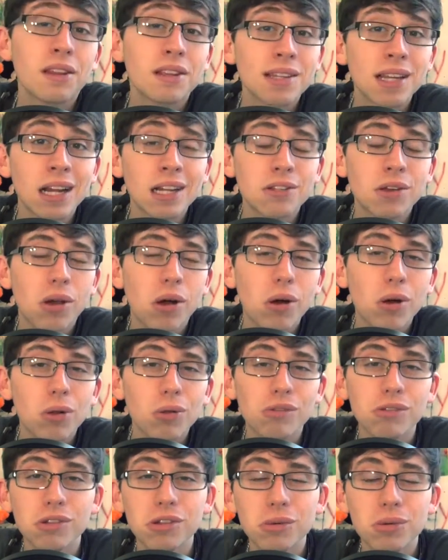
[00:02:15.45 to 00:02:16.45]
This adds a
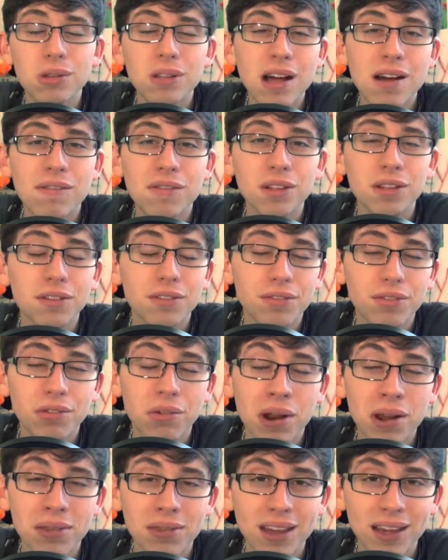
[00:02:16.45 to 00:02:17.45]
whole new level of
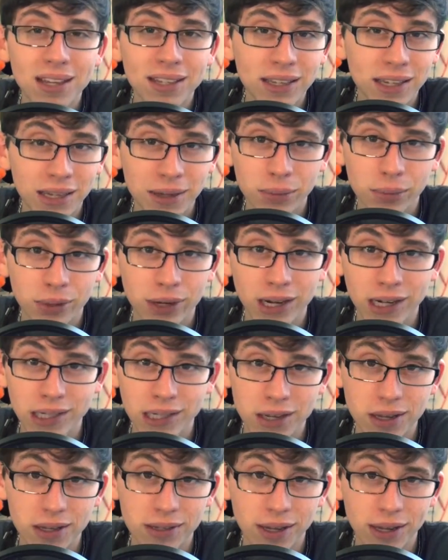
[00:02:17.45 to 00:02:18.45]
fright that Gein brings
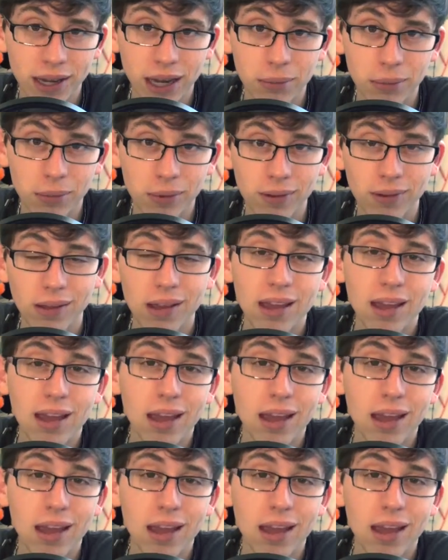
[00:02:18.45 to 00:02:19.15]
to the table.